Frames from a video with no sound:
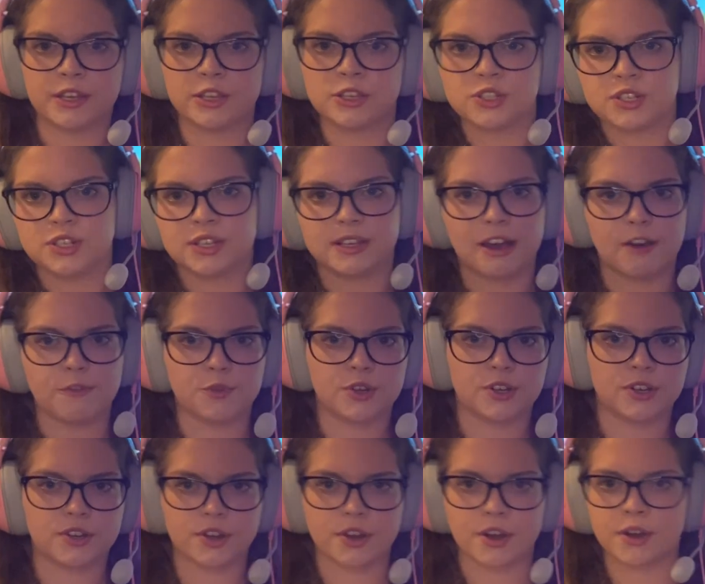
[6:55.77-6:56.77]
she
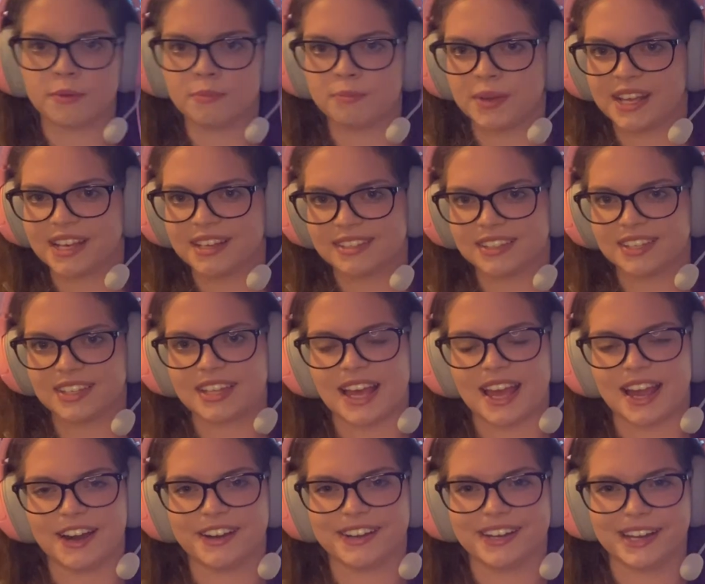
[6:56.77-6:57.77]
covered the biggest
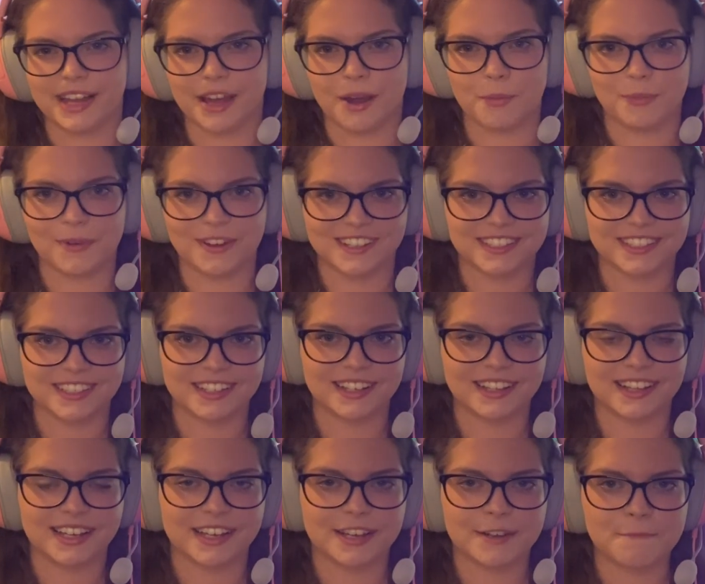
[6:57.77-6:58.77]
area
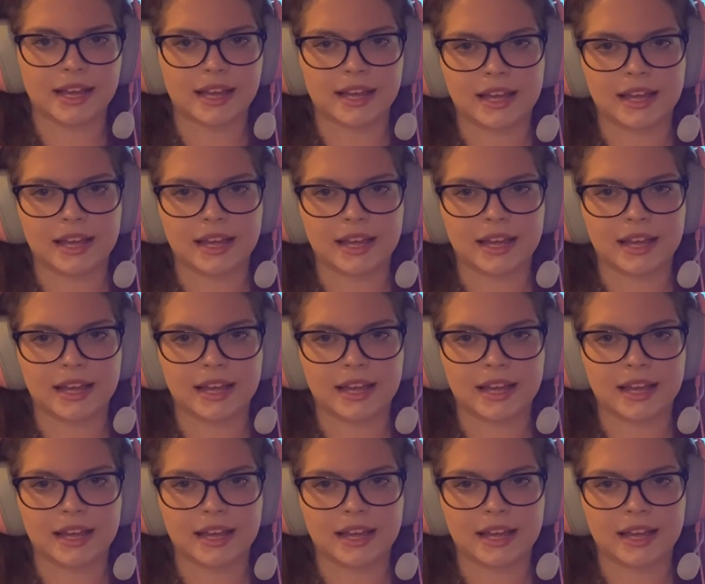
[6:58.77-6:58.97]
basically.